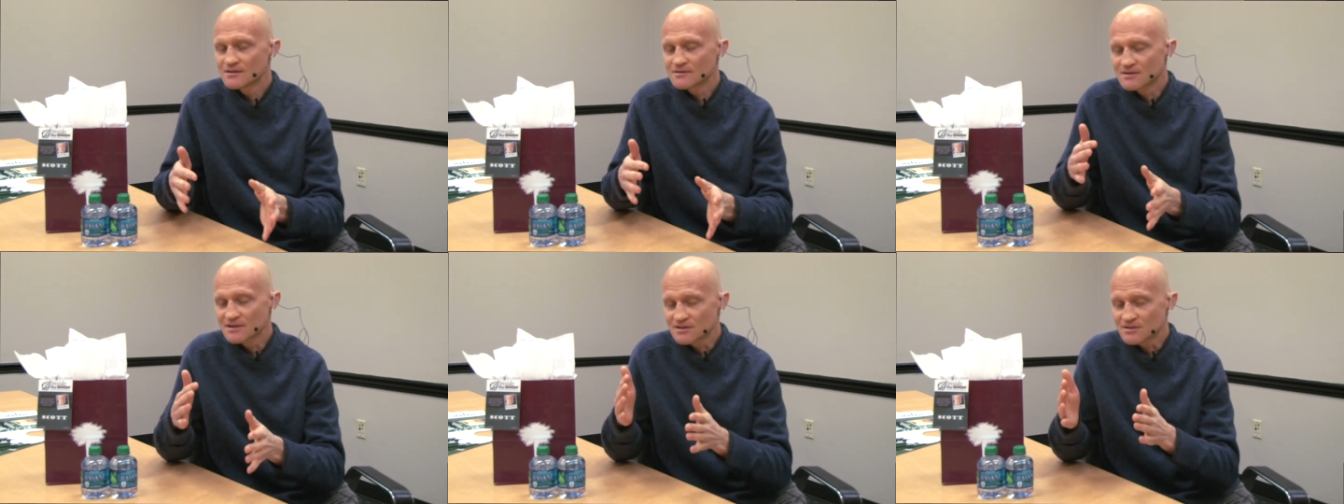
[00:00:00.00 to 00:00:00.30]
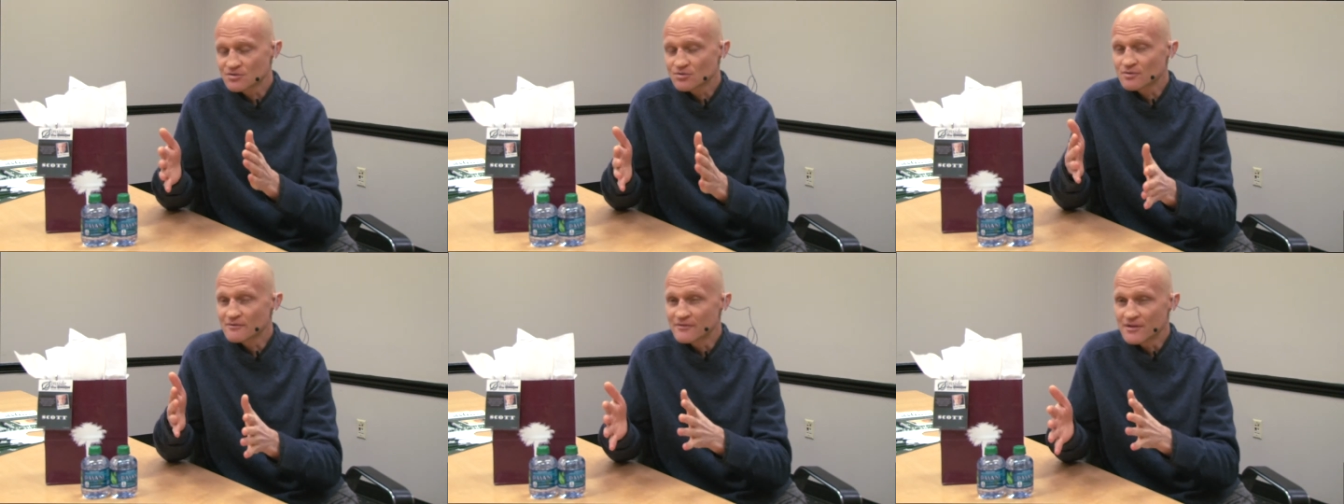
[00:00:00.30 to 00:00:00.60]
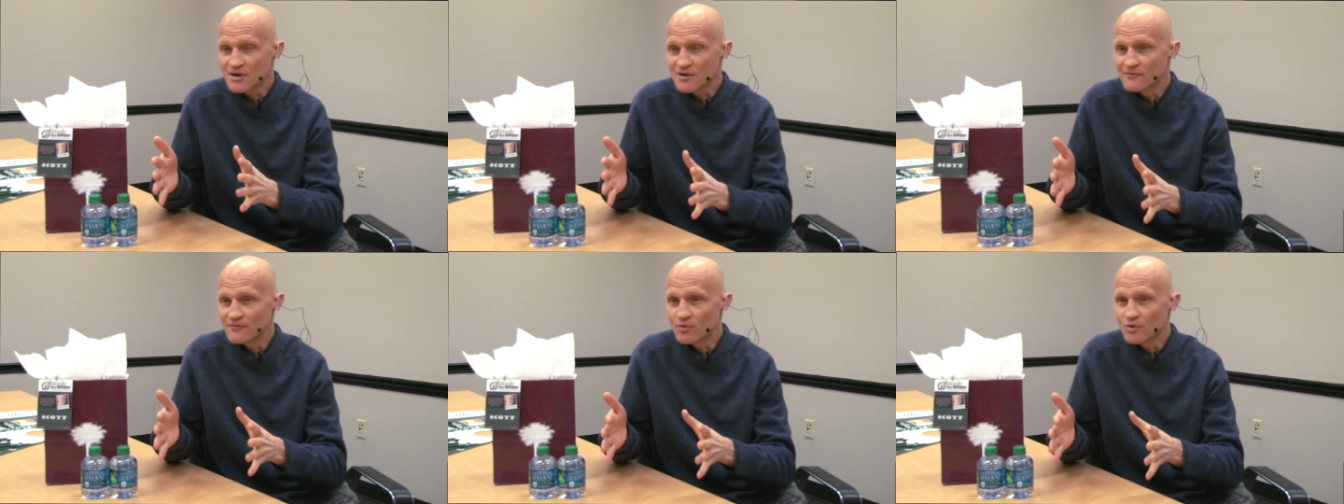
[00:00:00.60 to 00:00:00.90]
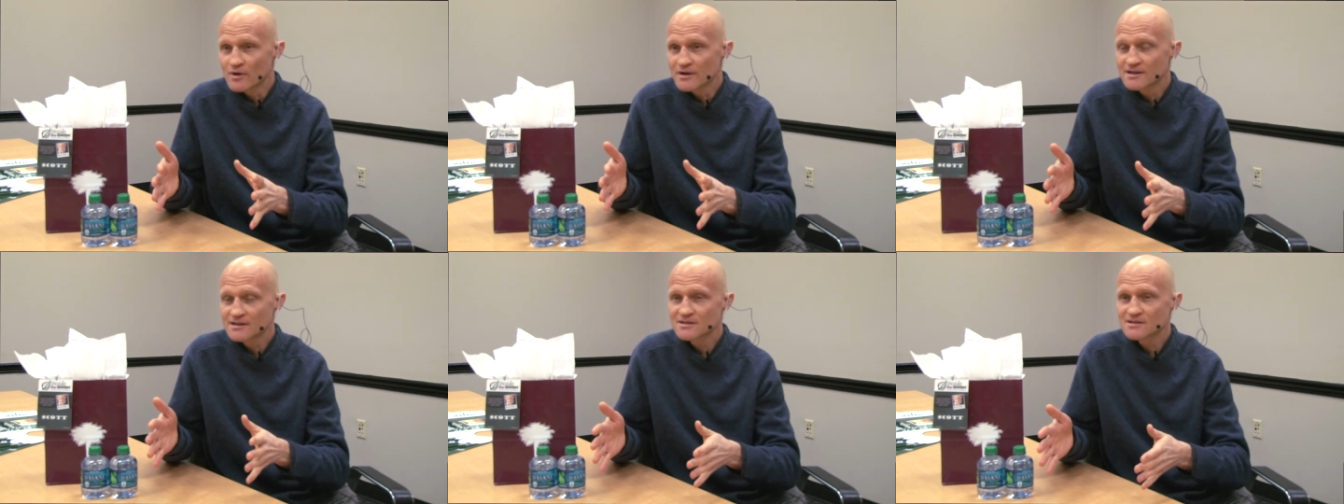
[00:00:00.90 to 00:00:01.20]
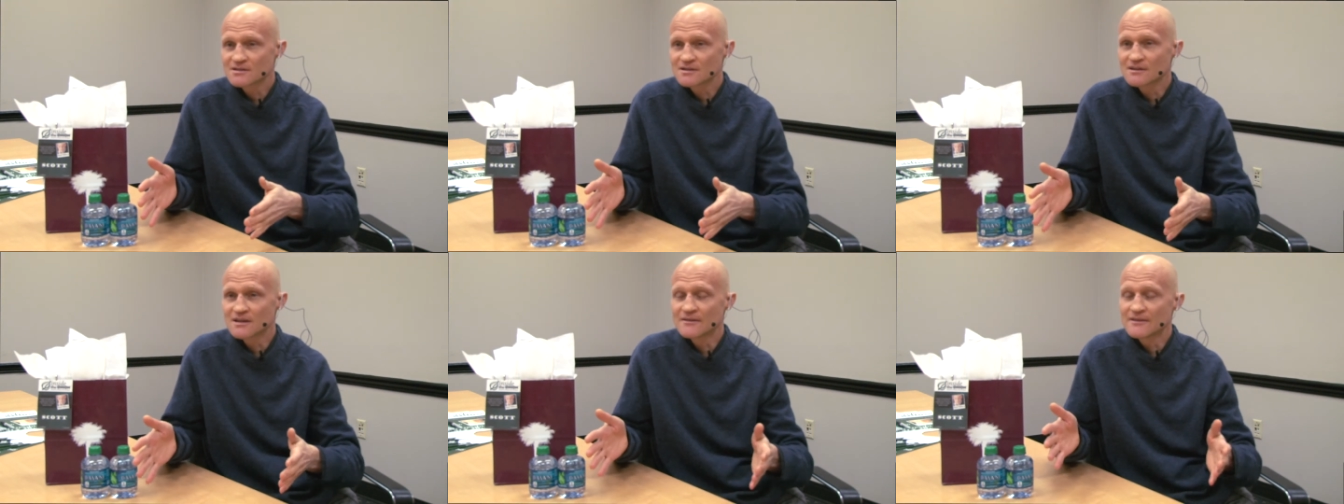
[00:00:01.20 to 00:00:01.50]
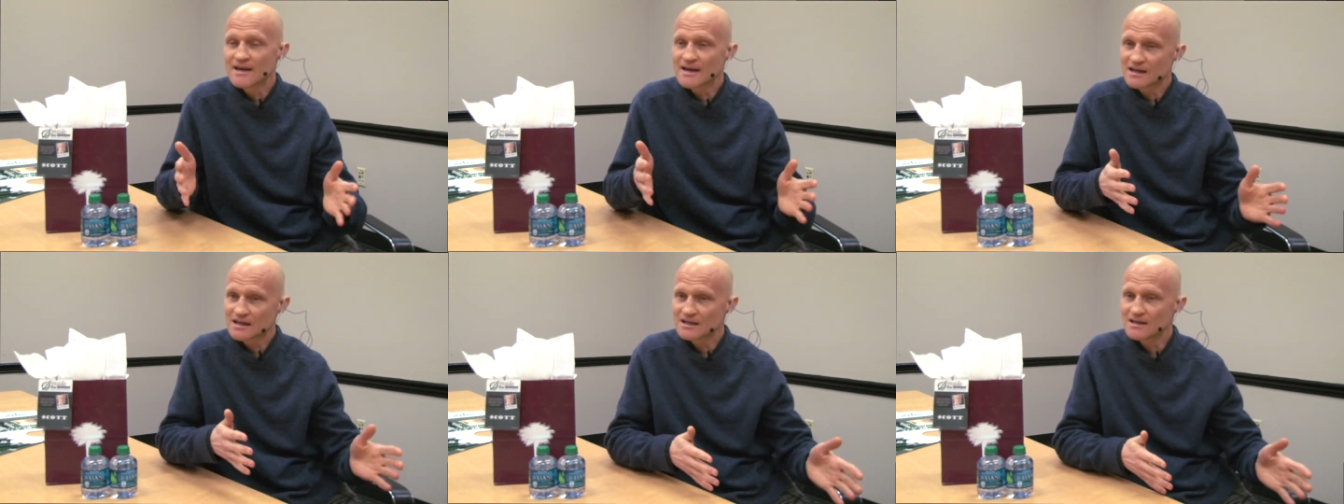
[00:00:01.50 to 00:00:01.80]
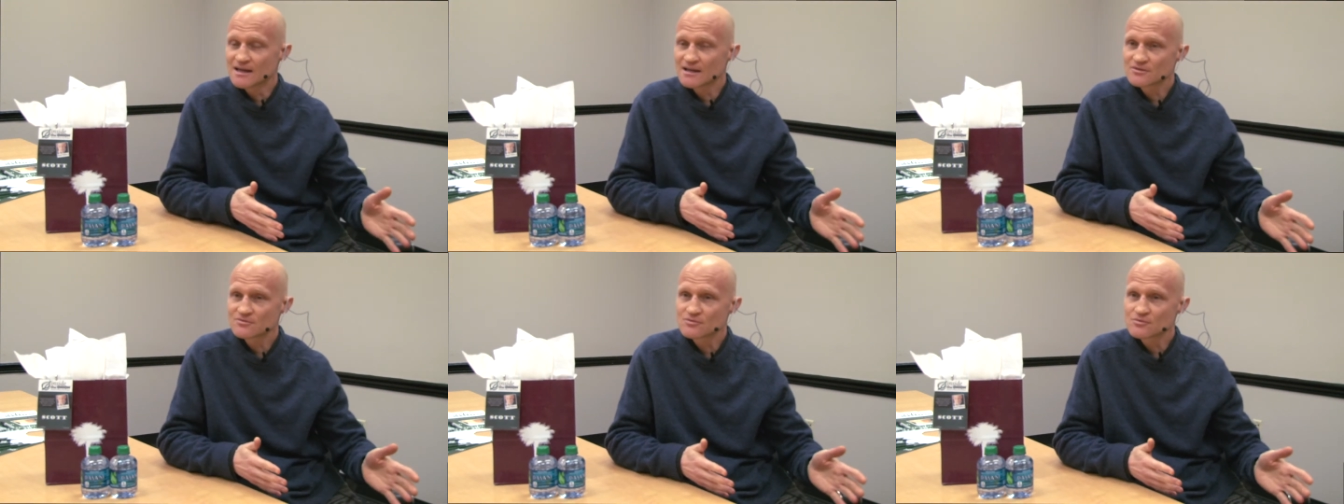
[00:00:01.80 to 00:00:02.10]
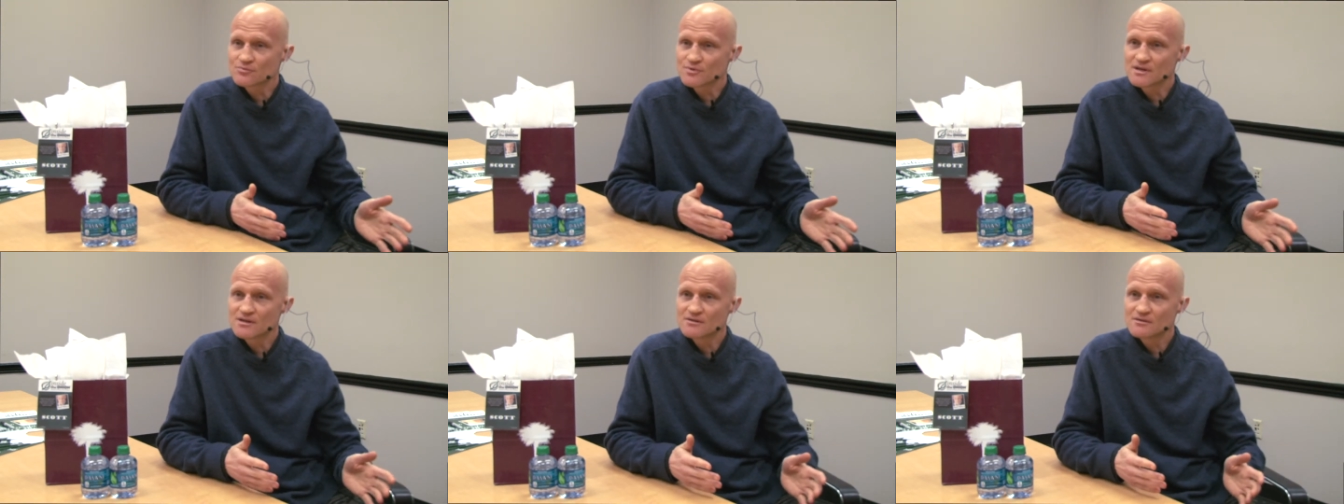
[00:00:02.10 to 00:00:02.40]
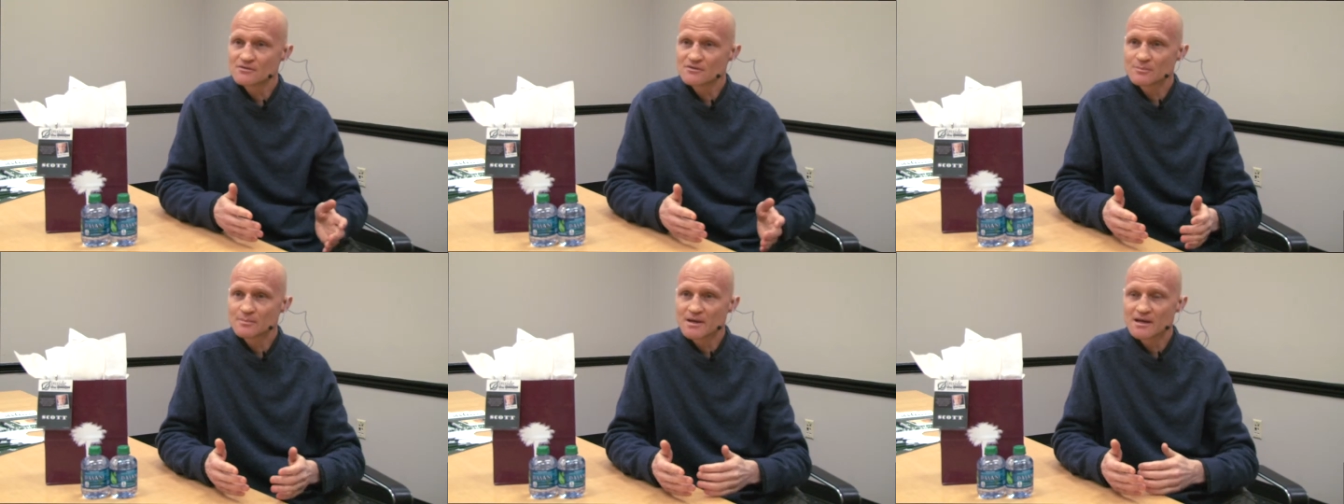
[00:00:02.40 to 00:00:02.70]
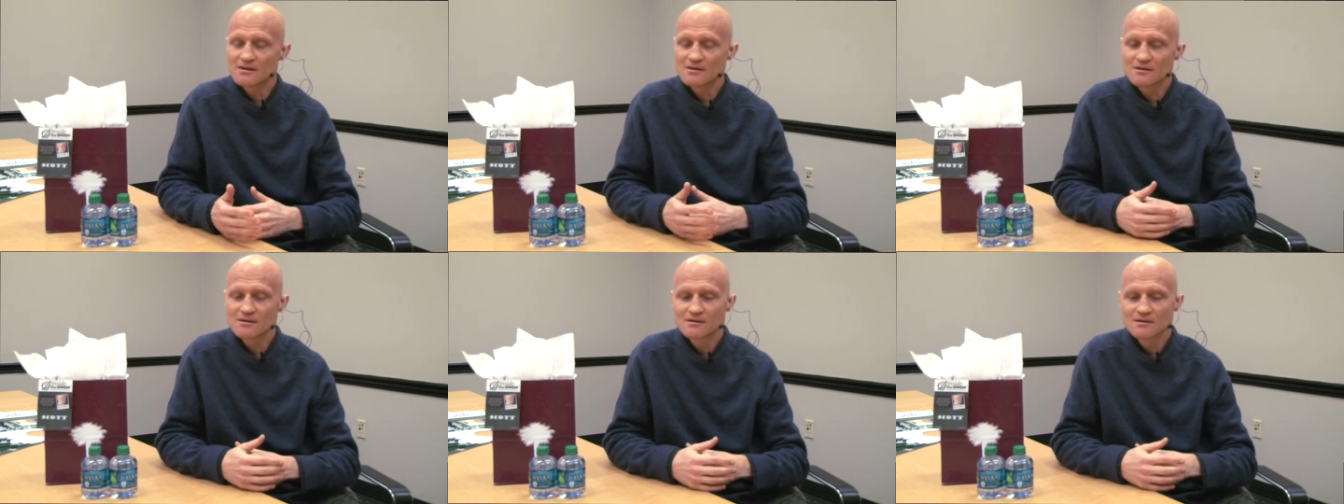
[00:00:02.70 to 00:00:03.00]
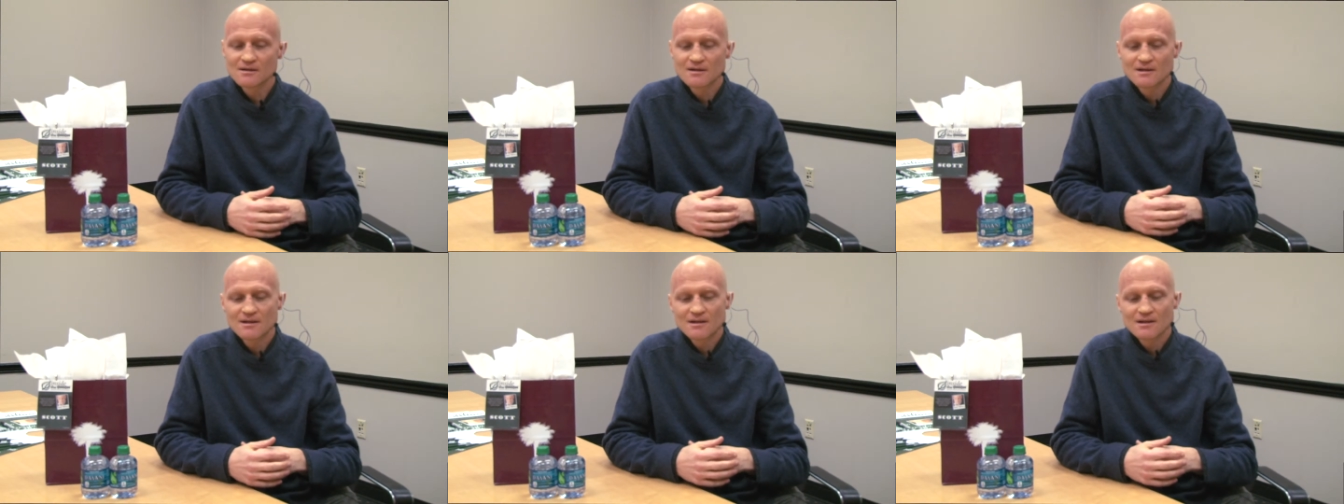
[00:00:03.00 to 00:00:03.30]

that's sort of their voice, and then that connects with readers better.